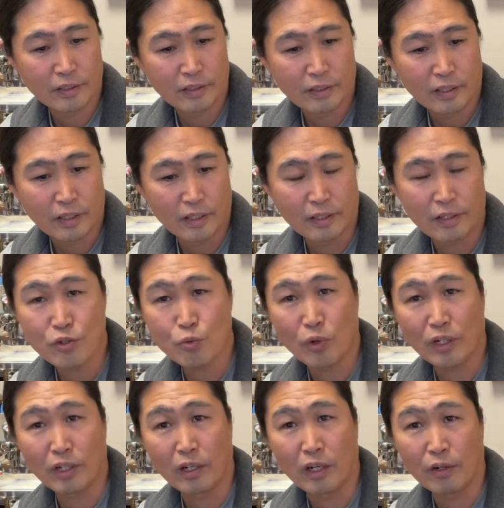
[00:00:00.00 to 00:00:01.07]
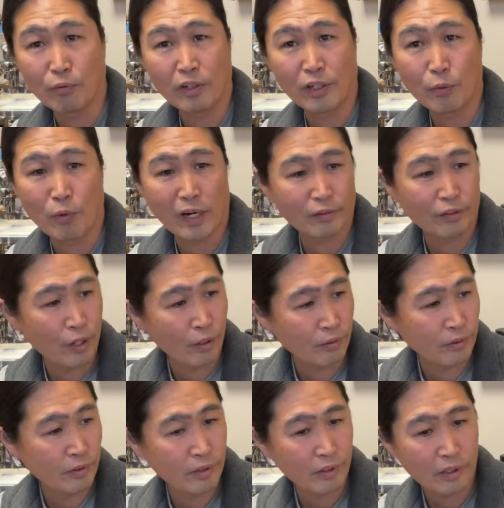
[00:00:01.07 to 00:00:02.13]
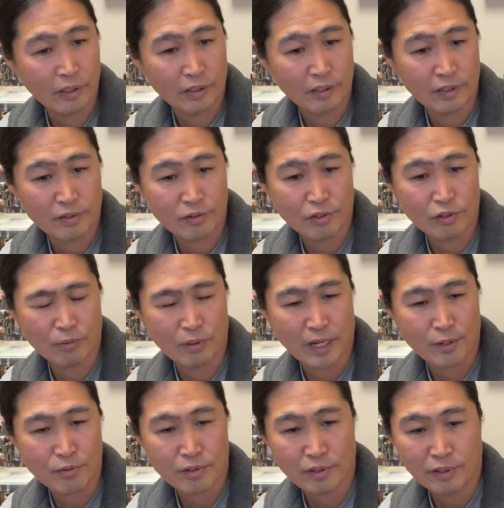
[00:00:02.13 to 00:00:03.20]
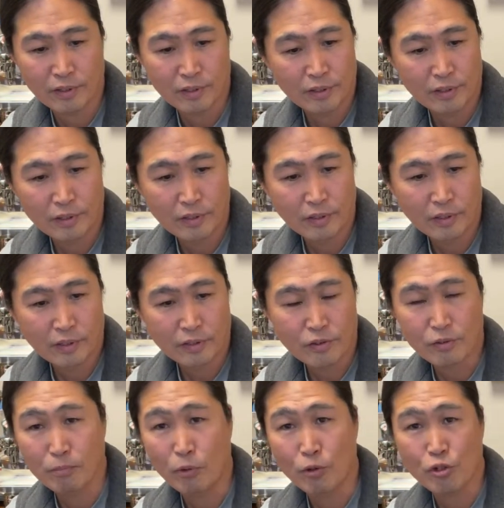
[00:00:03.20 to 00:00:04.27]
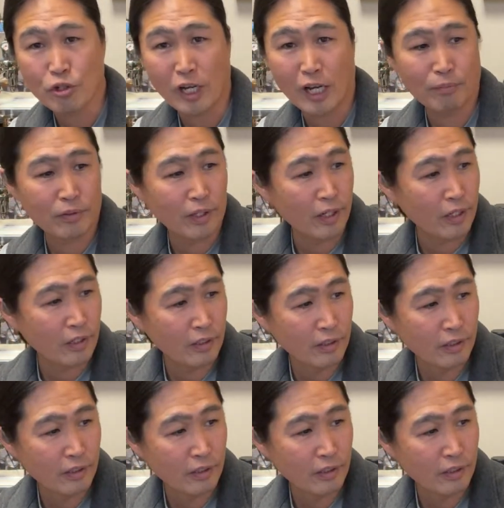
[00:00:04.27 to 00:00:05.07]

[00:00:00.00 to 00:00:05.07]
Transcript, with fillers: Uh, he's re uh, really well known. he's in U.S. Small shop there.